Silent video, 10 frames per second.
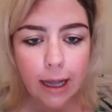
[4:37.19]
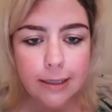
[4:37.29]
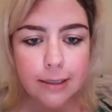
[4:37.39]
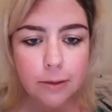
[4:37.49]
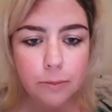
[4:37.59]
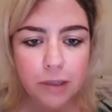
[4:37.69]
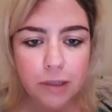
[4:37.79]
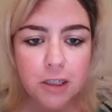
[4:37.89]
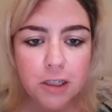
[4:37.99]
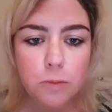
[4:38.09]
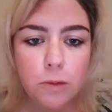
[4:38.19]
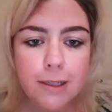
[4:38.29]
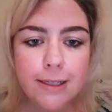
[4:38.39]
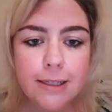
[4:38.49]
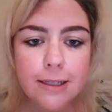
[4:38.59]
So Bridgid
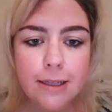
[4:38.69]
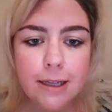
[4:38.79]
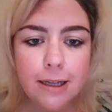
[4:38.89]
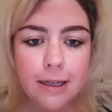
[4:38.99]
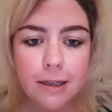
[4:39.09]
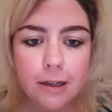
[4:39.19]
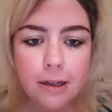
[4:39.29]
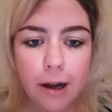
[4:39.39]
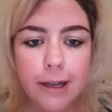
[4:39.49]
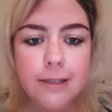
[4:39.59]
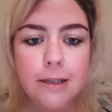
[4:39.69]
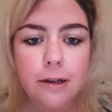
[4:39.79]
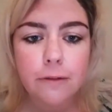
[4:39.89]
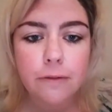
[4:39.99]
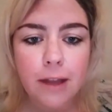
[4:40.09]
was the goddess
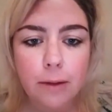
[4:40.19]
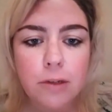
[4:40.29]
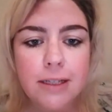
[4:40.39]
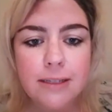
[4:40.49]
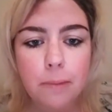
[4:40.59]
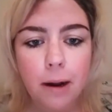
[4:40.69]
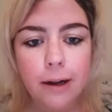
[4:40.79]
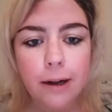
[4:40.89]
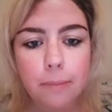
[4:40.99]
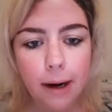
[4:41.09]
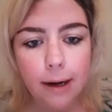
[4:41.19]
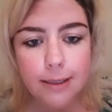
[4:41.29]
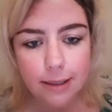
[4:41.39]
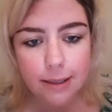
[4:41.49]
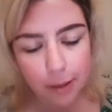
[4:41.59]
that would inspire the bards
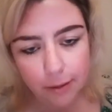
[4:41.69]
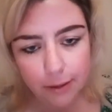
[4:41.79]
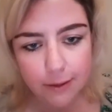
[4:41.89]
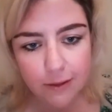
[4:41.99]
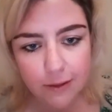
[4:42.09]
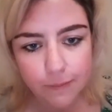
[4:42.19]
and the poets.